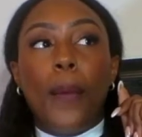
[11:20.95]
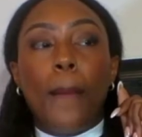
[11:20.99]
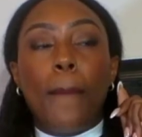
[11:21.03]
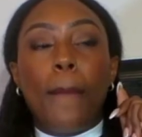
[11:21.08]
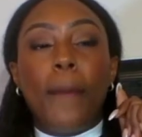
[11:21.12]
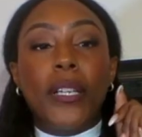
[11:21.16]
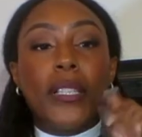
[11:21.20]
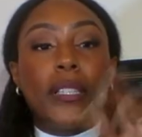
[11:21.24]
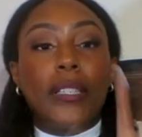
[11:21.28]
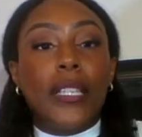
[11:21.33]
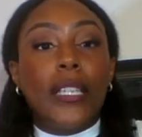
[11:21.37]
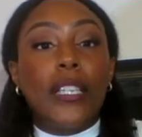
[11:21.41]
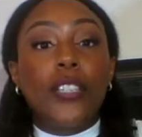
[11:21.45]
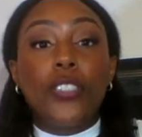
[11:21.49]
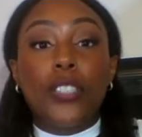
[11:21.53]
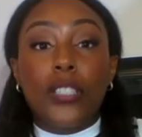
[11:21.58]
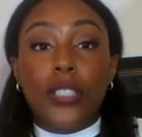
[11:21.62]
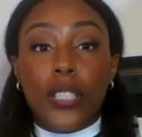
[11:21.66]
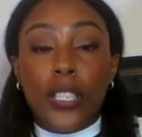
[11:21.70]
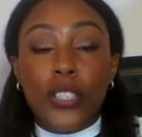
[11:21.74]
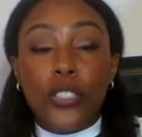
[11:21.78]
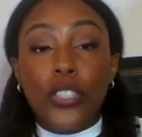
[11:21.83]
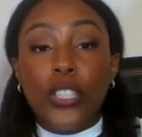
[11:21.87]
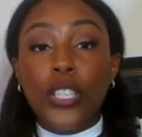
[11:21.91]
But
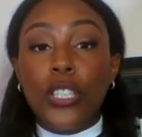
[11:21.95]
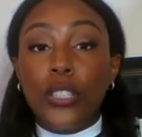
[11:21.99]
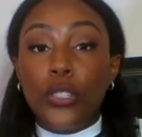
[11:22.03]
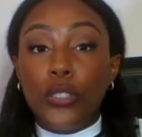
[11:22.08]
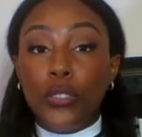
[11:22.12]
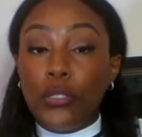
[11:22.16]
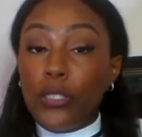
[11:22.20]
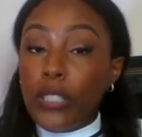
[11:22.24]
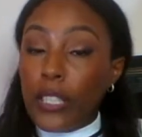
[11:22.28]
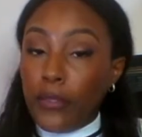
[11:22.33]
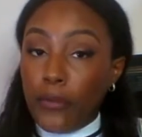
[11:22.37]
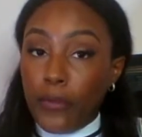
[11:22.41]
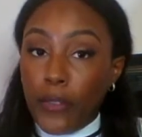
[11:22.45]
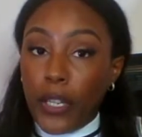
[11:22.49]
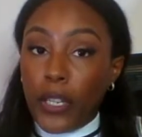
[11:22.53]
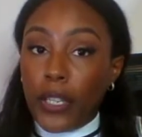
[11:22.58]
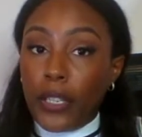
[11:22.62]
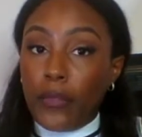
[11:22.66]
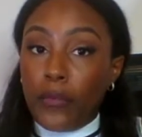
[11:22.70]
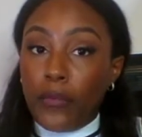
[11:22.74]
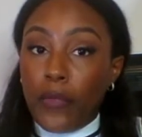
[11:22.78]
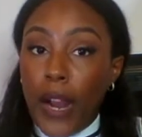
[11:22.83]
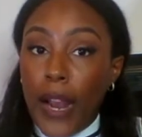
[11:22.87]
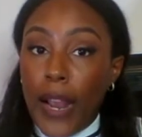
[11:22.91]
these are a little different,
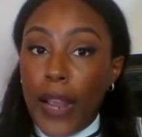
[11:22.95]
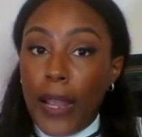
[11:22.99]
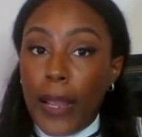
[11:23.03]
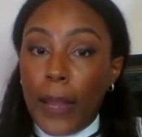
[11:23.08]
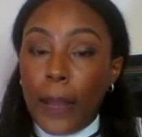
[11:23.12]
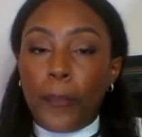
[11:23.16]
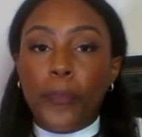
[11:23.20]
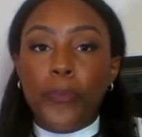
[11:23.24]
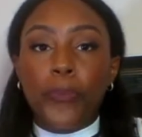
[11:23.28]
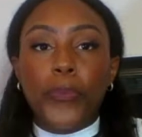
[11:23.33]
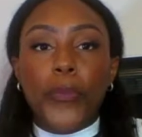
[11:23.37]
right?